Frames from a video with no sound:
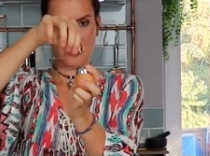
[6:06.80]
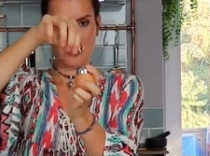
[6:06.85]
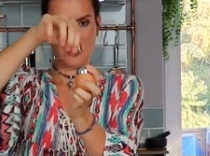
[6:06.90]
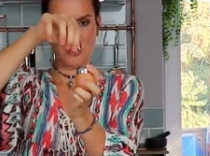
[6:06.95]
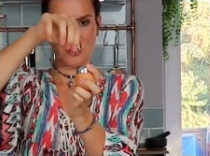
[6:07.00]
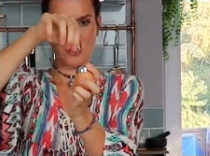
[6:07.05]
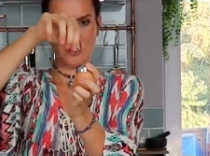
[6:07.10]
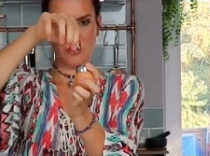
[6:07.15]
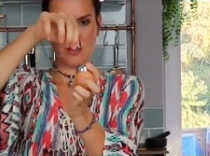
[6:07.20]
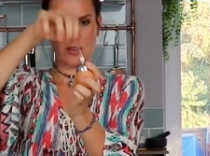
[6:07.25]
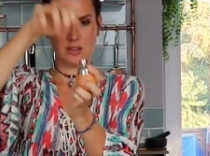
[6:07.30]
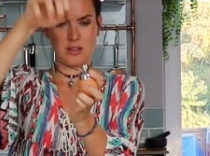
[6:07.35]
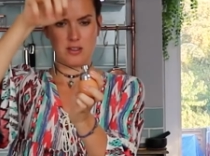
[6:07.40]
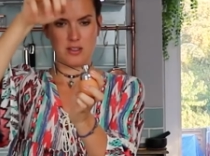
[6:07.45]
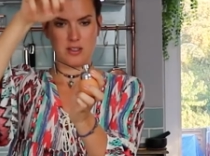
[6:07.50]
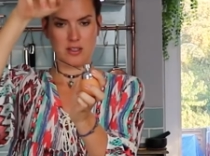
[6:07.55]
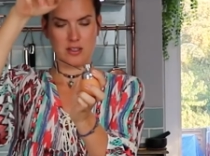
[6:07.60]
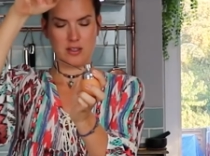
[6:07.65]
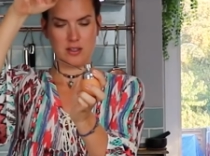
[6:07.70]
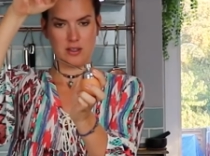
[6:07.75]
and you
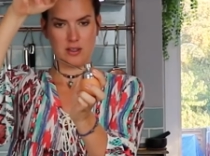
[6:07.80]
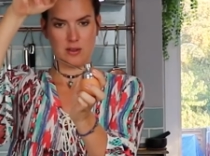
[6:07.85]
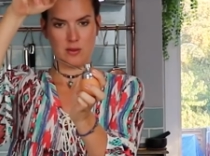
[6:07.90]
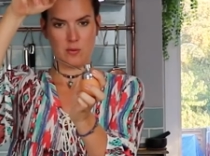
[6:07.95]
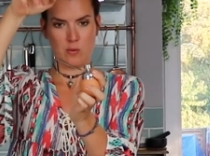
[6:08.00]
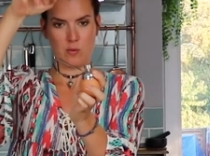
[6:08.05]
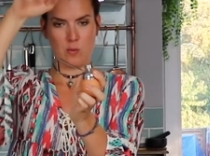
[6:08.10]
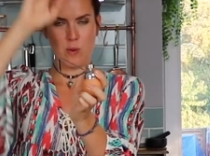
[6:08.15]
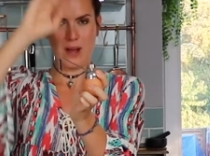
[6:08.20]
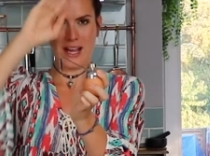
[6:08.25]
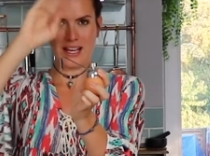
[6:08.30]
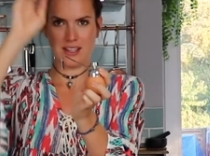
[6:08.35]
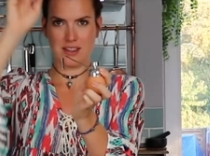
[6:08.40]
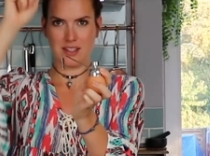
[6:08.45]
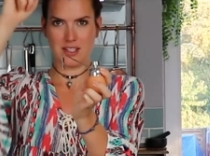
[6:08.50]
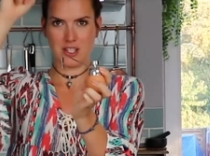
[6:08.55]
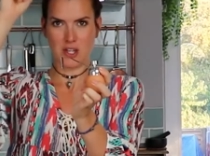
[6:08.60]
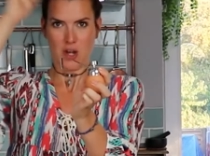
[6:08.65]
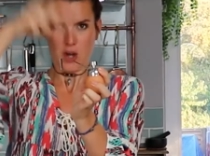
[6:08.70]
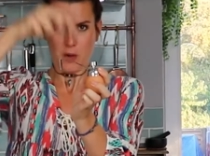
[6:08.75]
whack
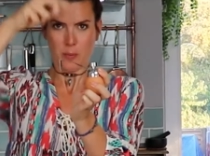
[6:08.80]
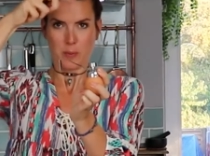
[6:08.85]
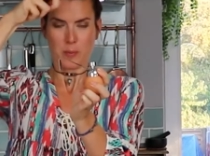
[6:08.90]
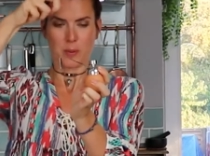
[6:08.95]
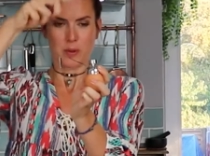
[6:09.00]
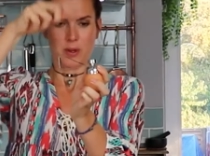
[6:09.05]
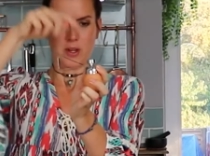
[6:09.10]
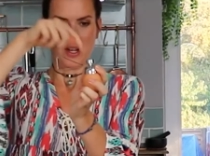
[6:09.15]
the top